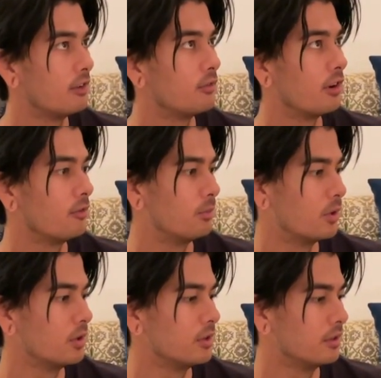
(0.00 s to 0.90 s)
8.5
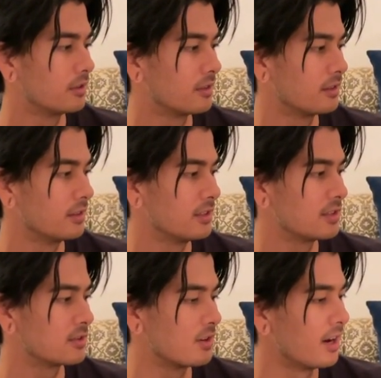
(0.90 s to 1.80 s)
board. This
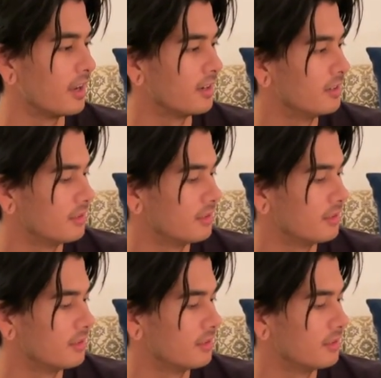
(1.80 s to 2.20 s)
is rad.